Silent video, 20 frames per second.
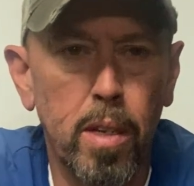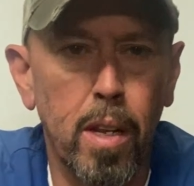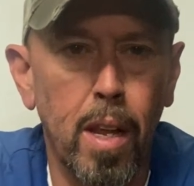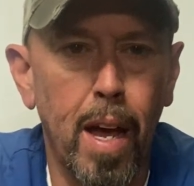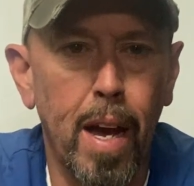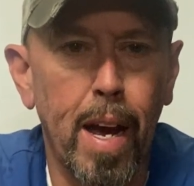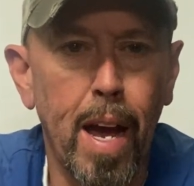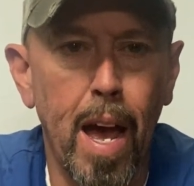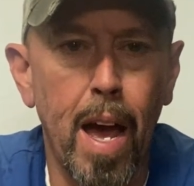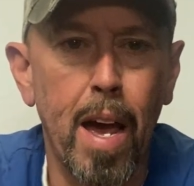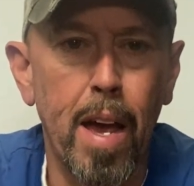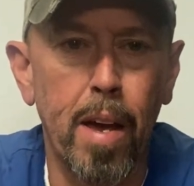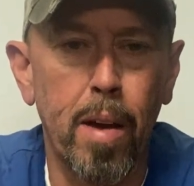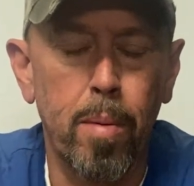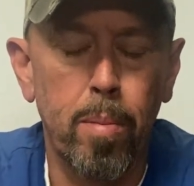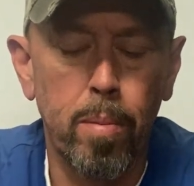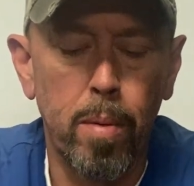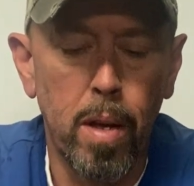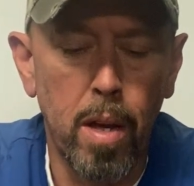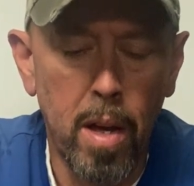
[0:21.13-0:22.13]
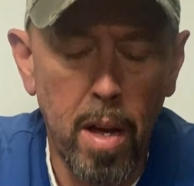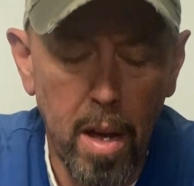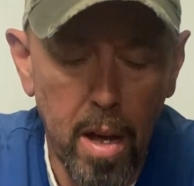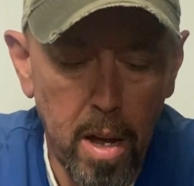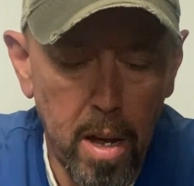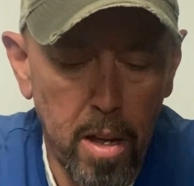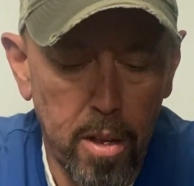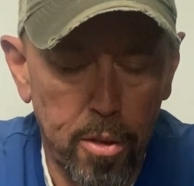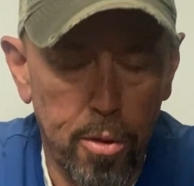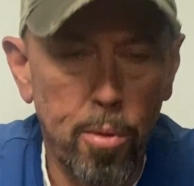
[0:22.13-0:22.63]
like I am.
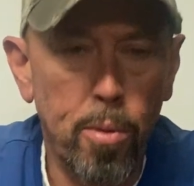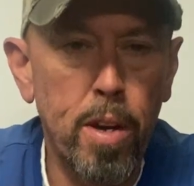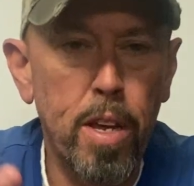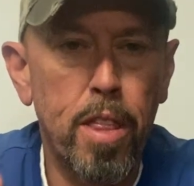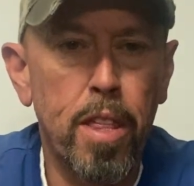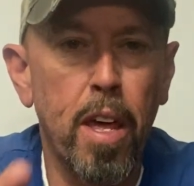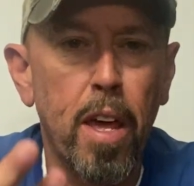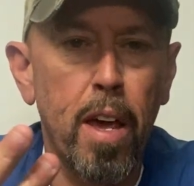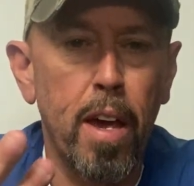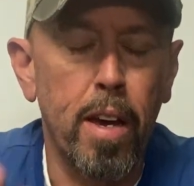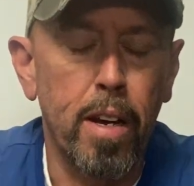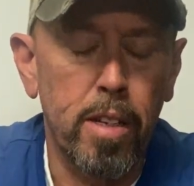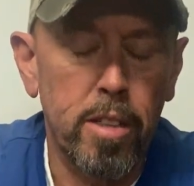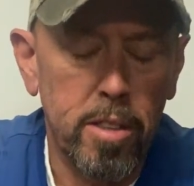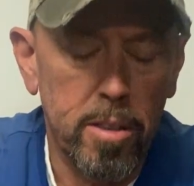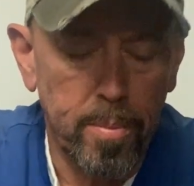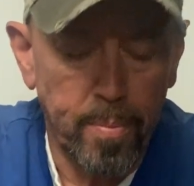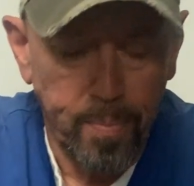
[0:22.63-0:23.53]
3 things.